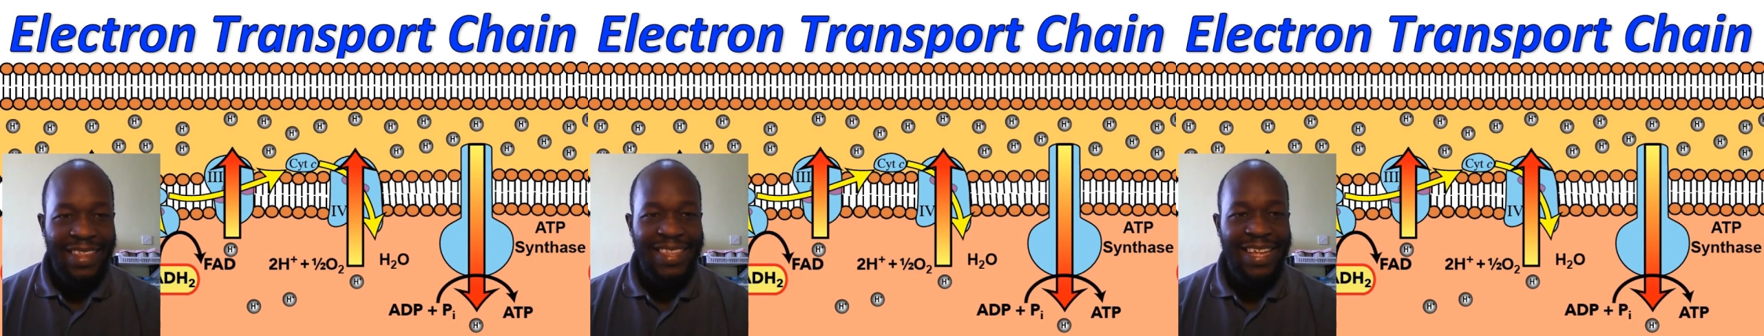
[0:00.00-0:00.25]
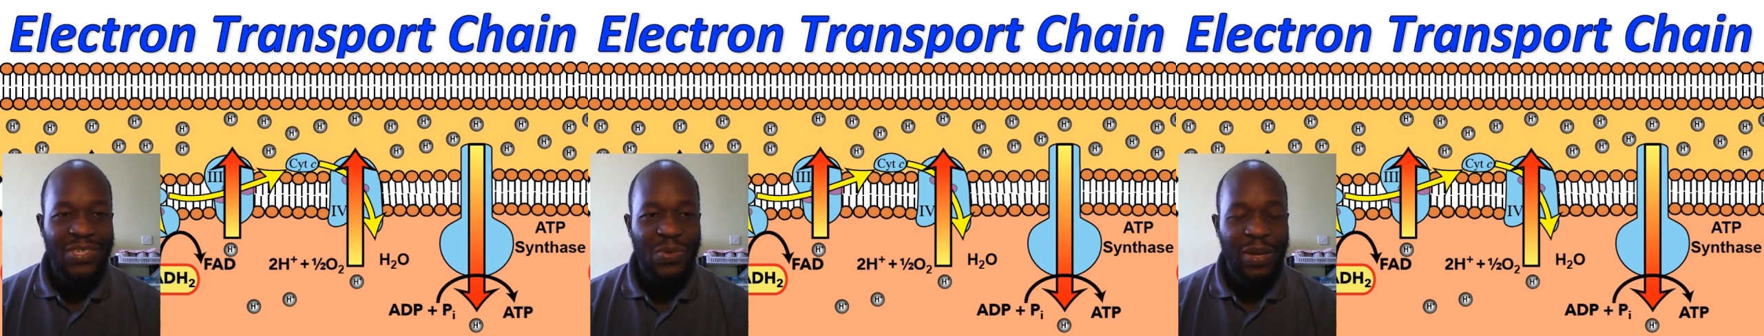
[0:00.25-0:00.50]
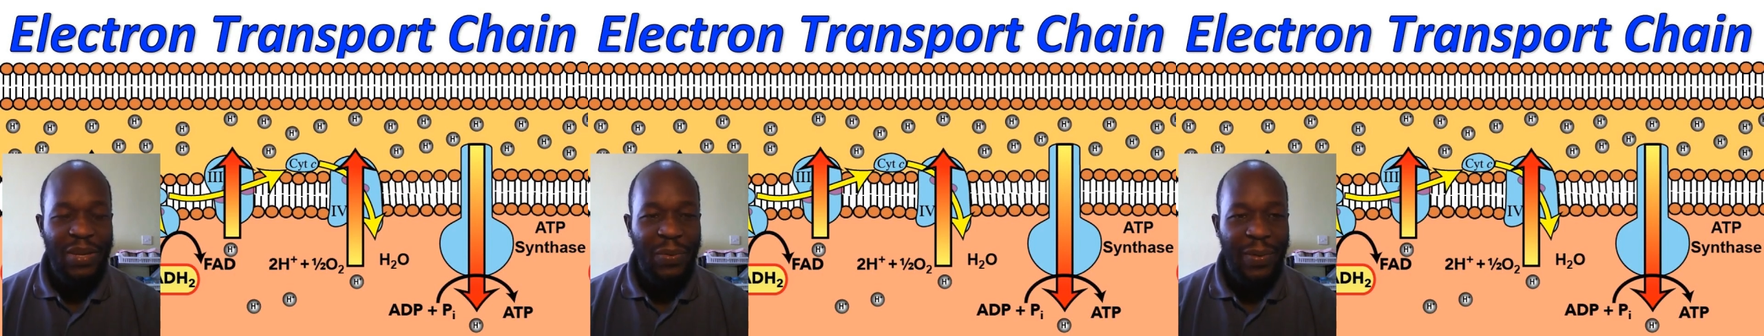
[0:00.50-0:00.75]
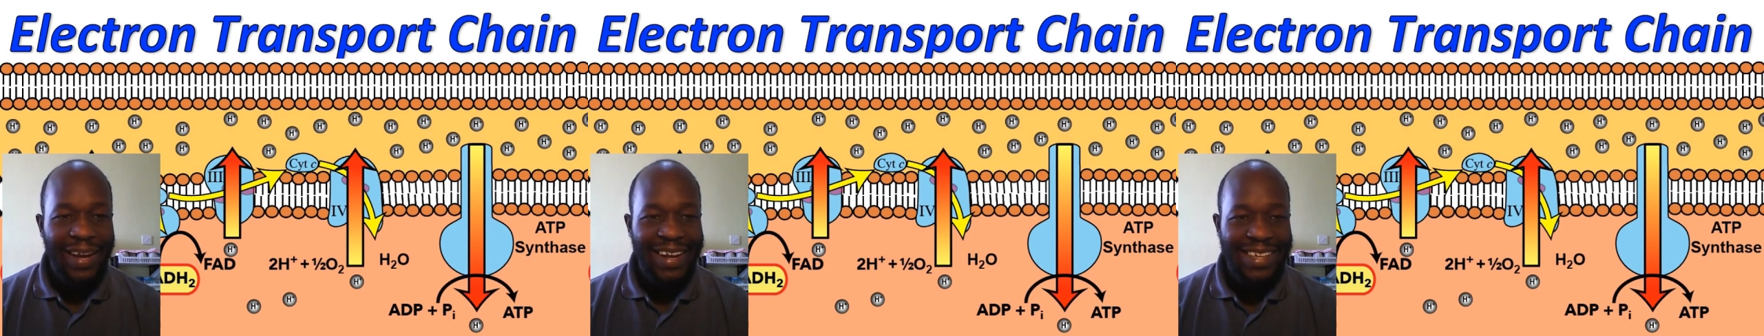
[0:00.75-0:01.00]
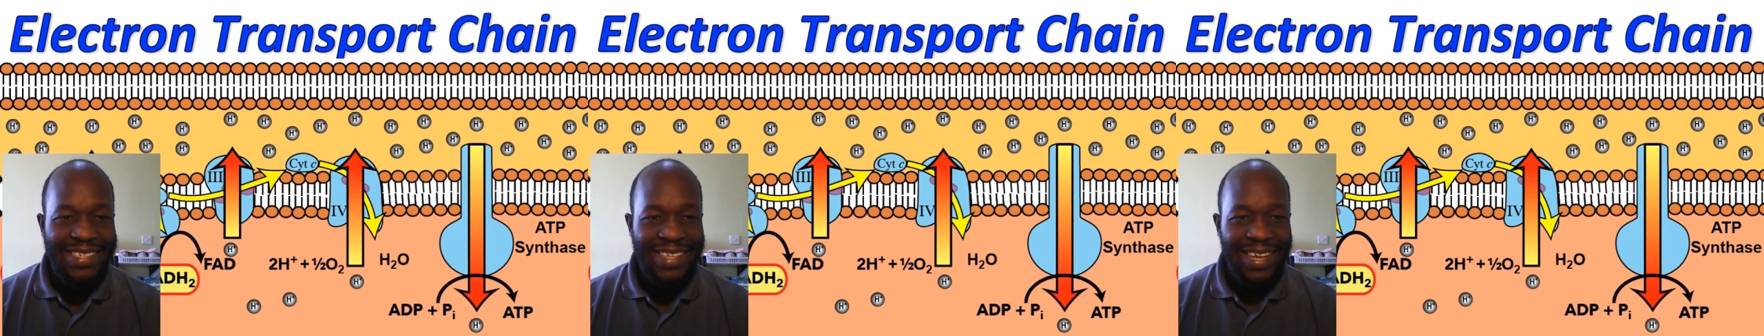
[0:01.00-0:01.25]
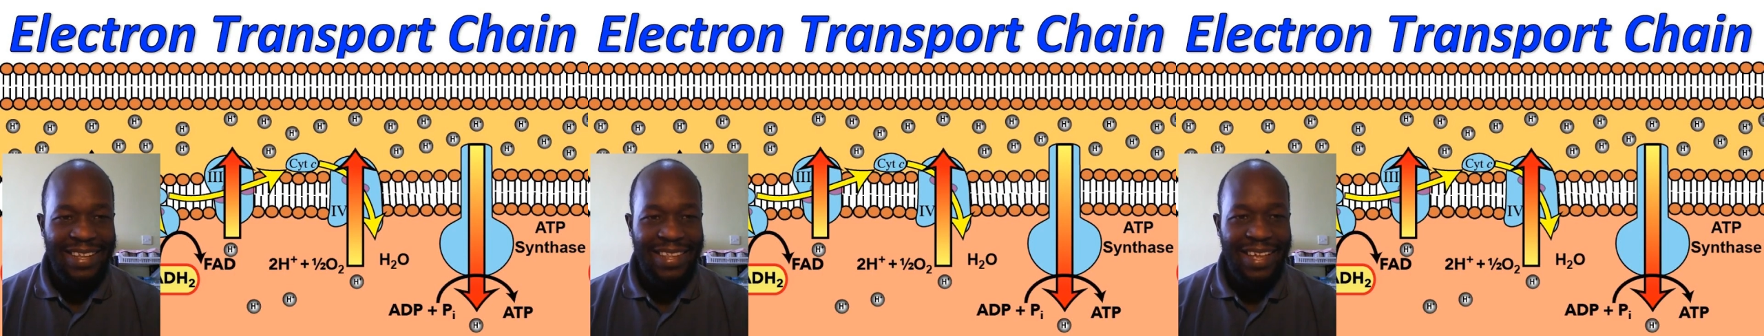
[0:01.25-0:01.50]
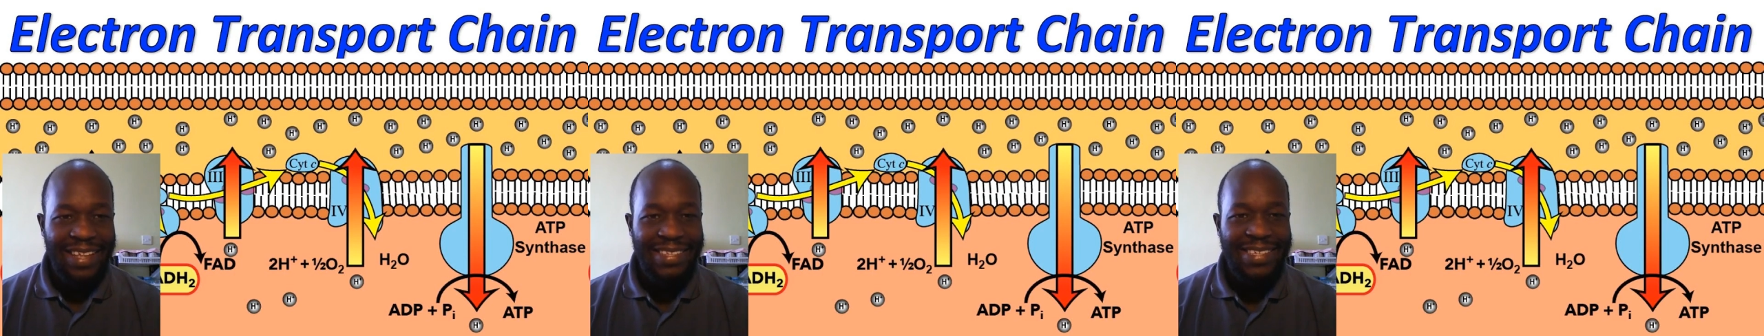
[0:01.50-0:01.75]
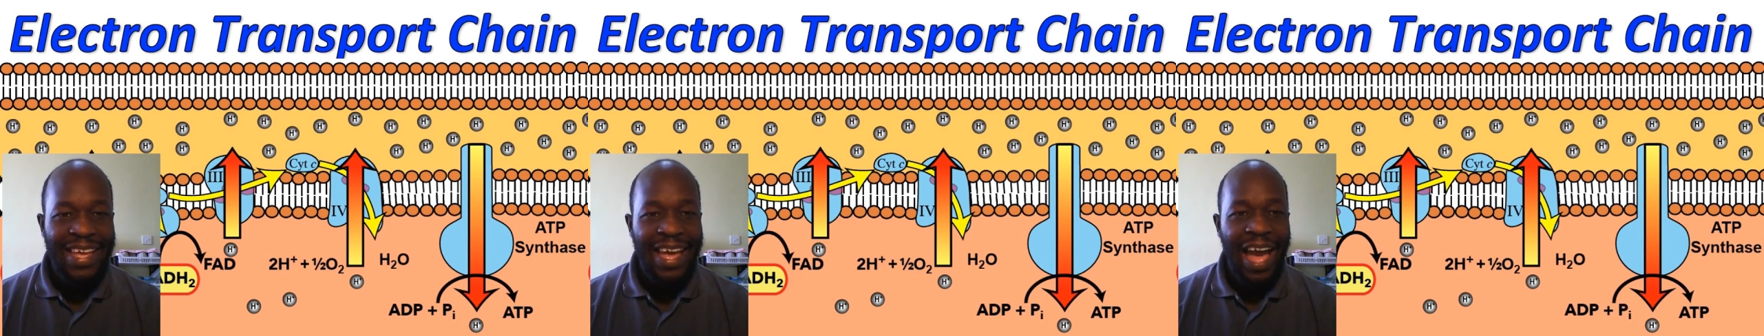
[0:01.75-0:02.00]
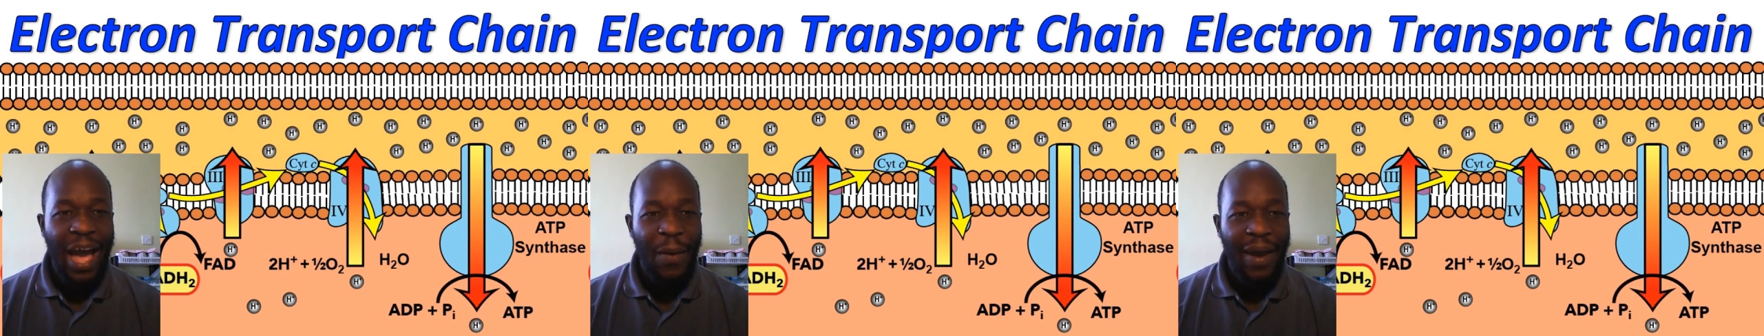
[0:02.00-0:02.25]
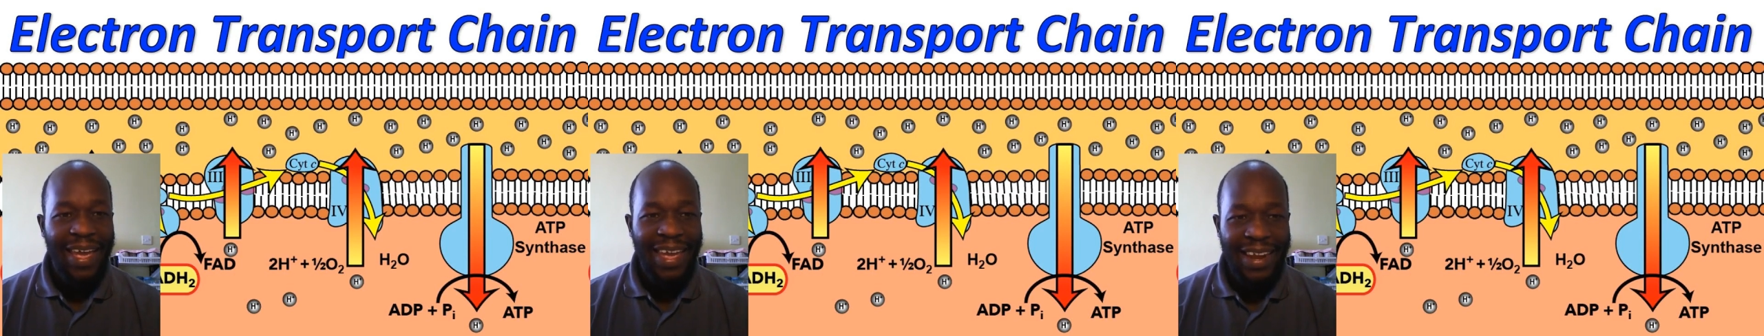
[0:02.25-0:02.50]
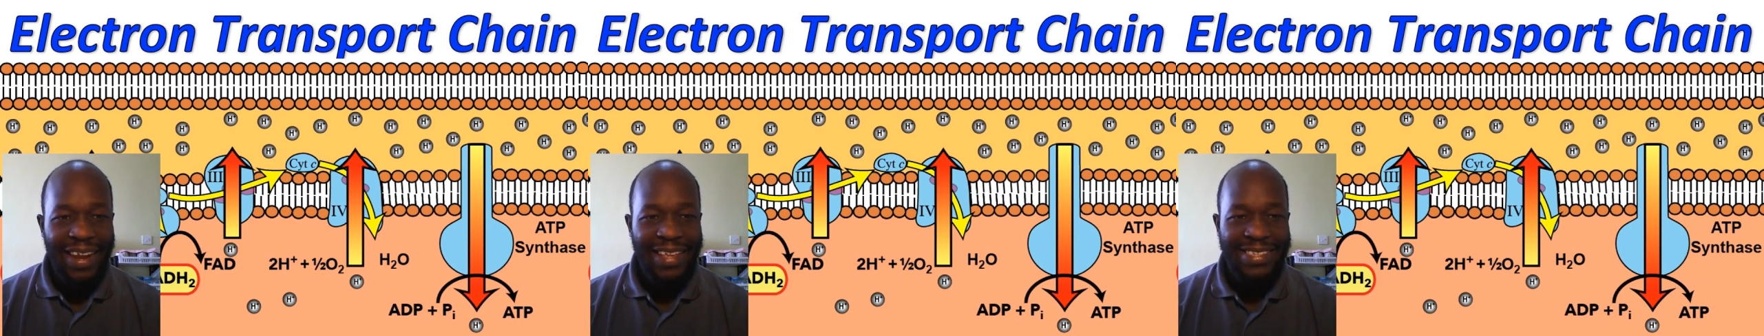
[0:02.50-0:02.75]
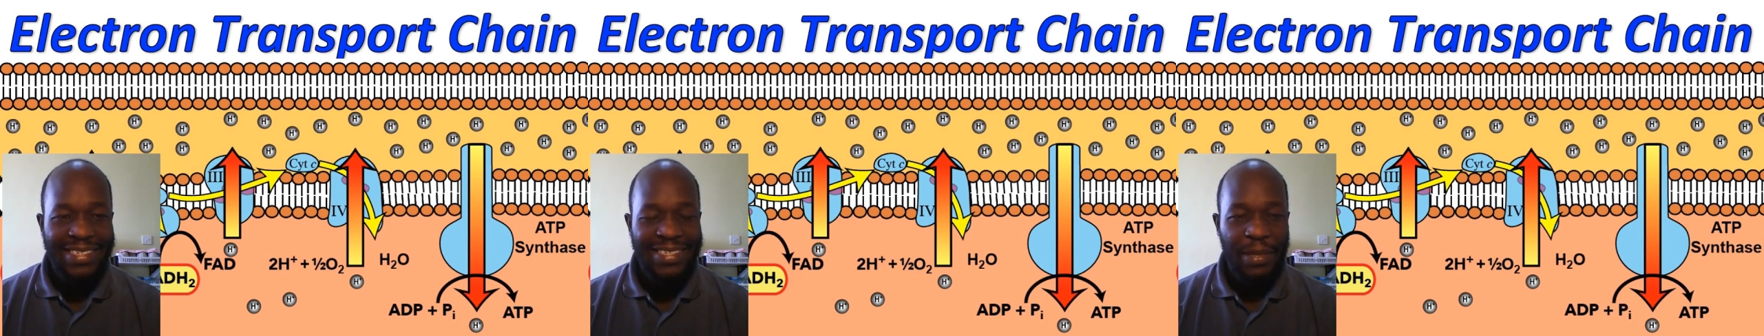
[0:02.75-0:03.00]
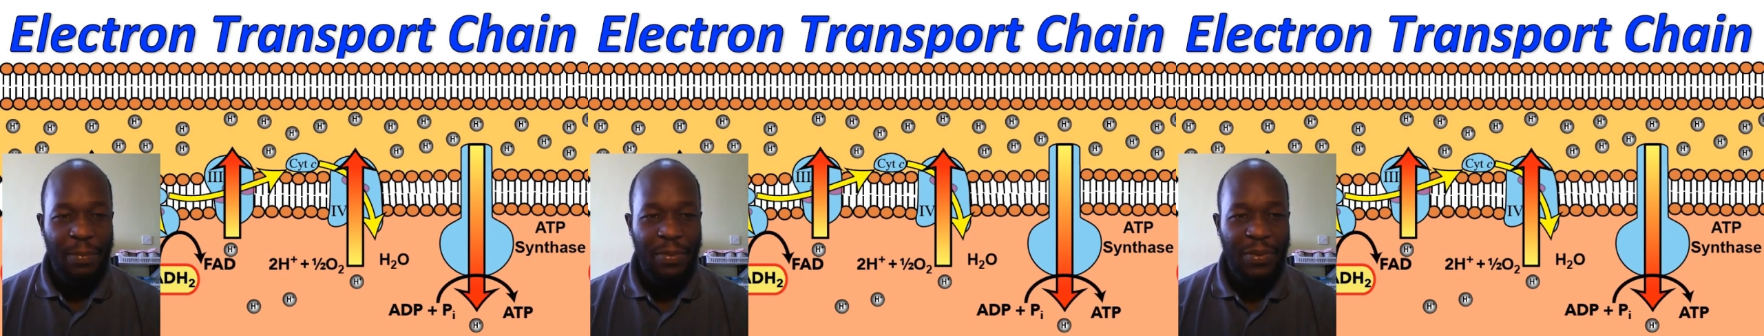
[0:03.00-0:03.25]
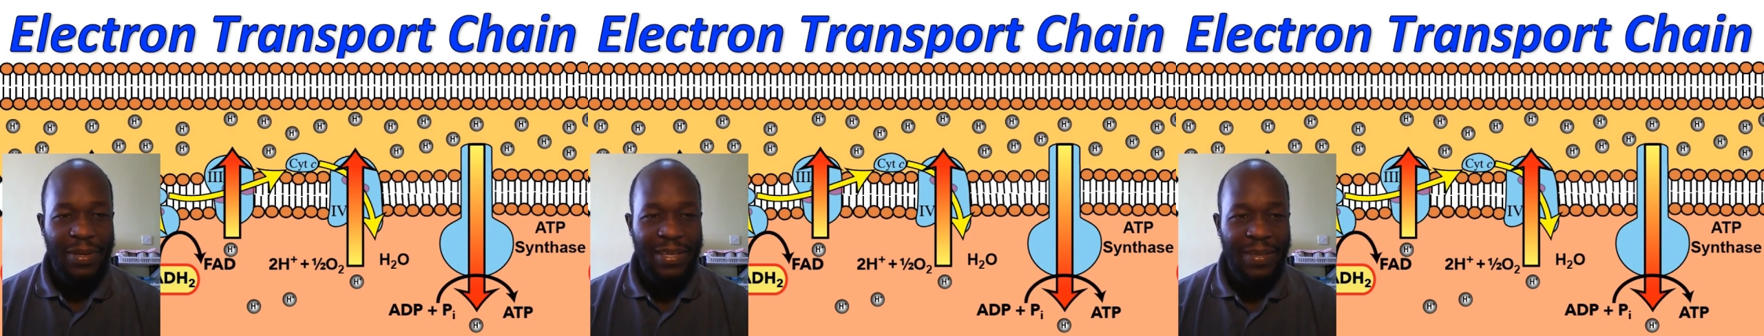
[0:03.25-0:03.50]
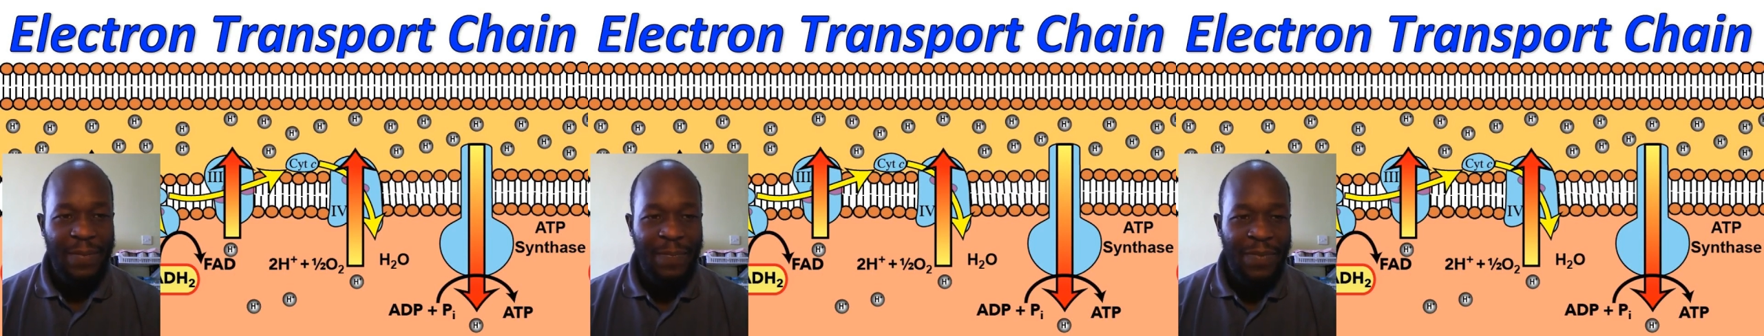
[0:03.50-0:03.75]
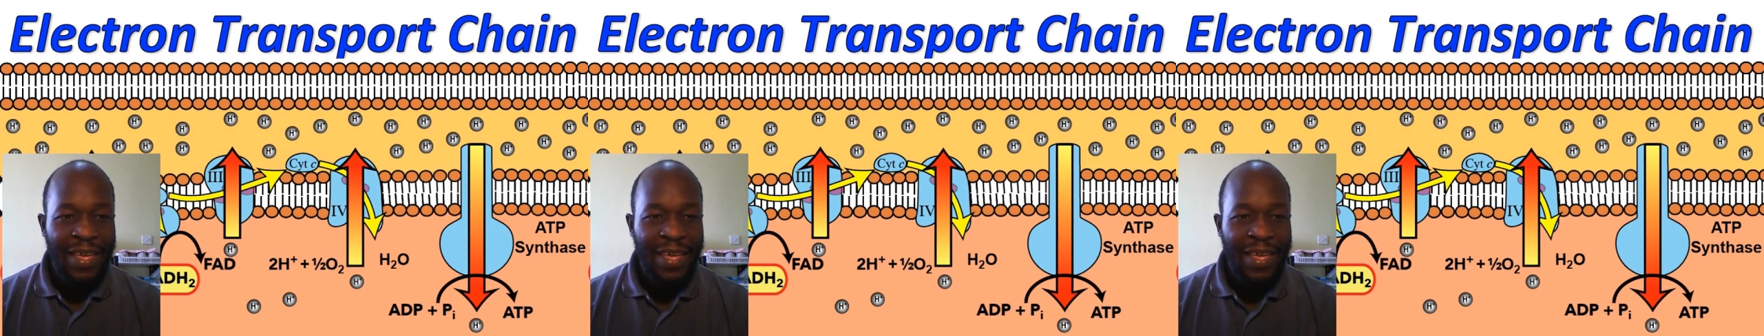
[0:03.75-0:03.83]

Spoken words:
that's when we understand that our energy in the body